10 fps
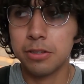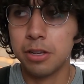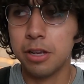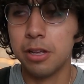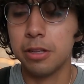
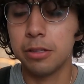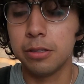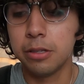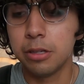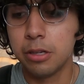
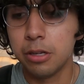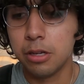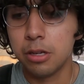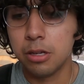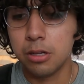And
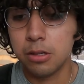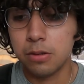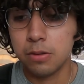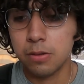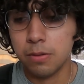
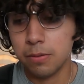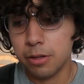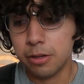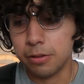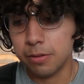
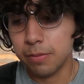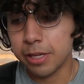you know,